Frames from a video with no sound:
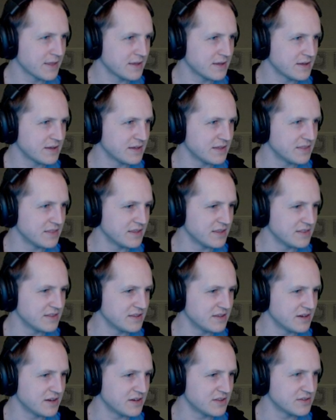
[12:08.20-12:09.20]
And then the
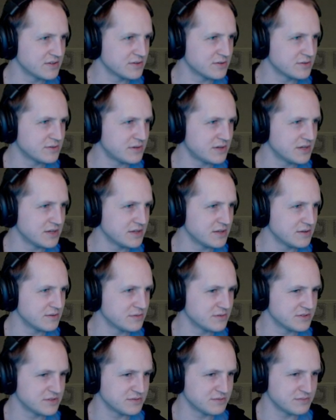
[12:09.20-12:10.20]
other one
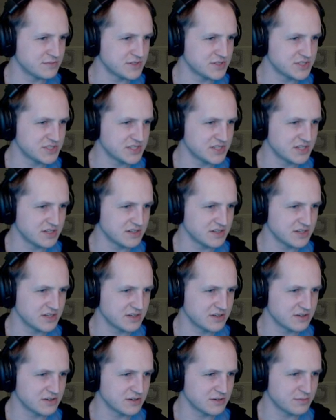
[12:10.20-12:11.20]
was Missionary
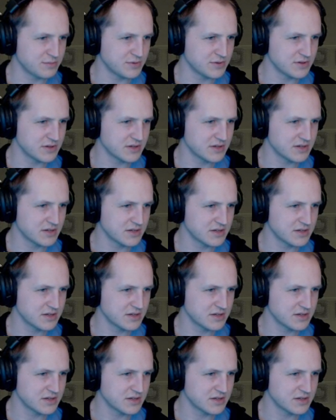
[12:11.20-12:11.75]
Cookbook.